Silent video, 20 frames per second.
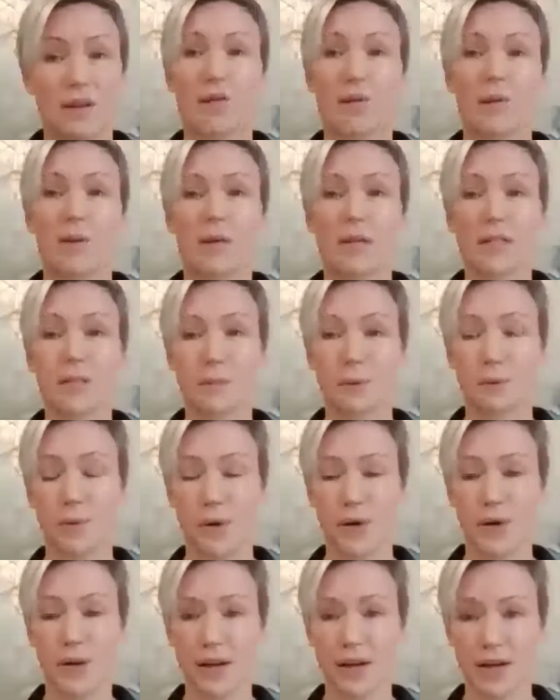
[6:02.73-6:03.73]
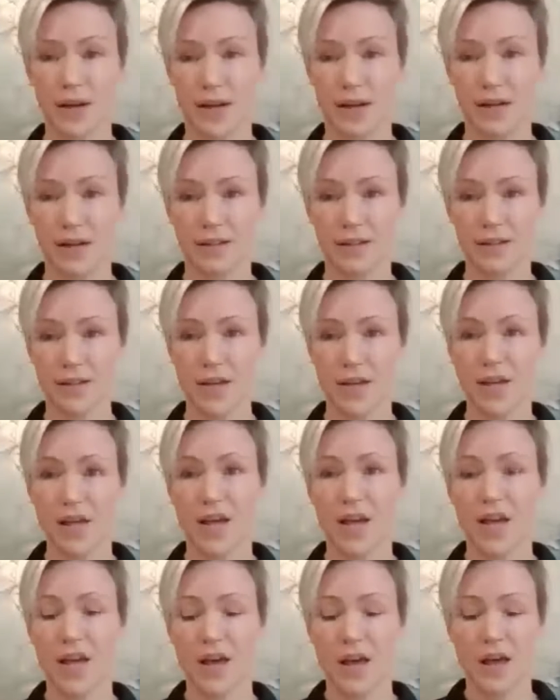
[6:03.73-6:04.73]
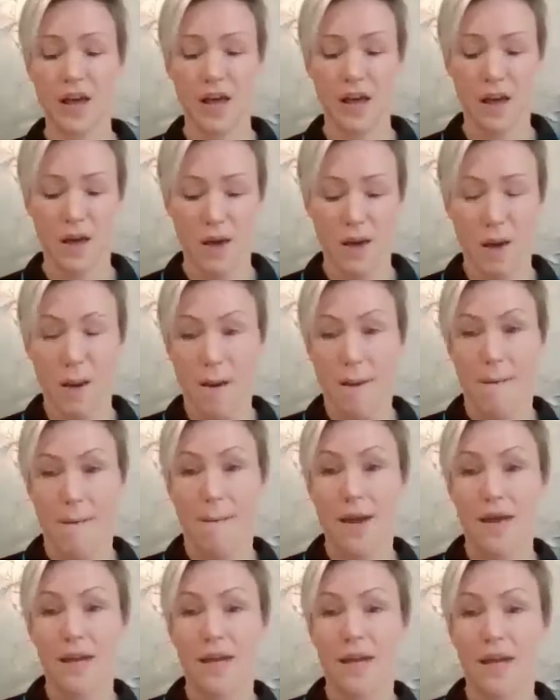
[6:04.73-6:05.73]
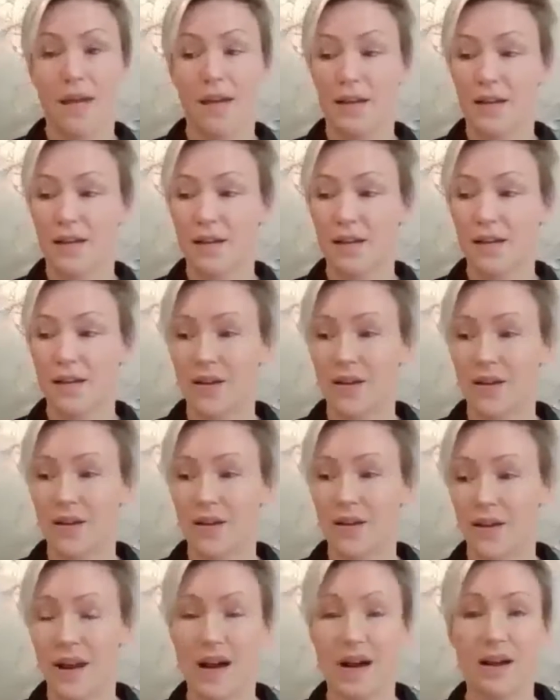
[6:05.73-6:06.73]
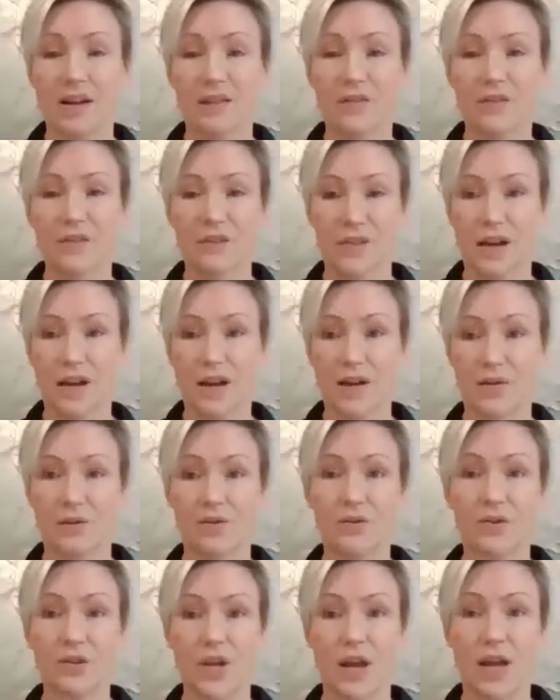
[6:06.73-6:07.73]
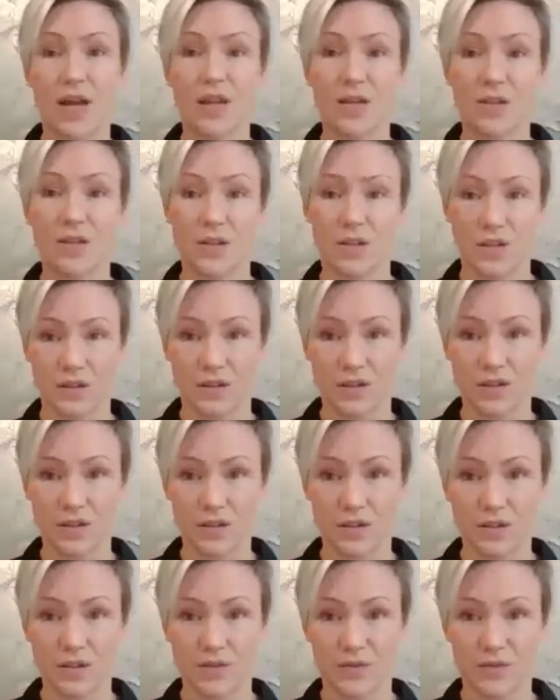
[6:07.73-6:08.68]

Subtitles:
what we need to be working at. Making lifestyle changes